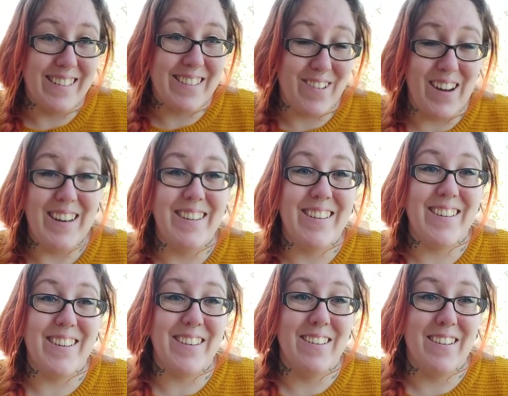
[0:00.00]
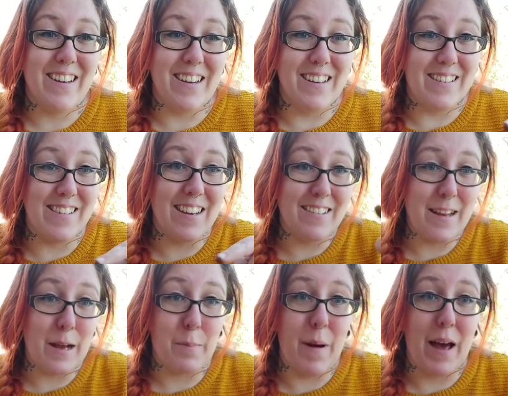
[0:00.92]
trench in a
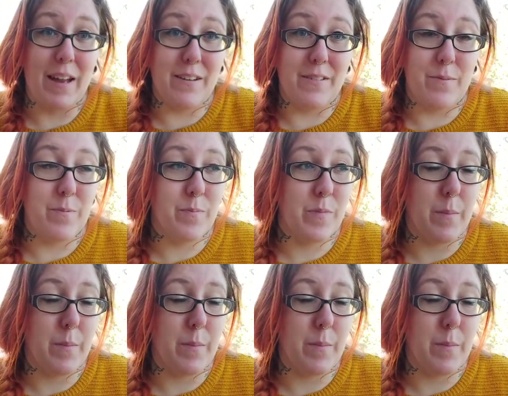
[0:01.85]
zigzag pattern